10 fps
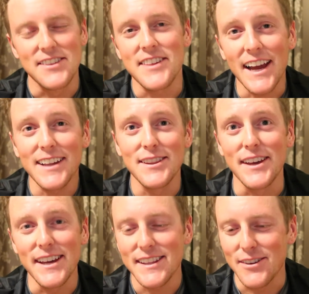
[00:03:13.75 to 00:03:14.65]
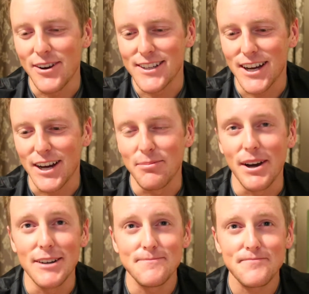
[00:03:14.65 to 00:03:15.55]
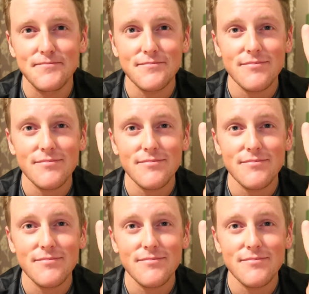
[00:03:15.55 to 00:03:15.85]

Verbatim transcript: the second thing that I want to talk about,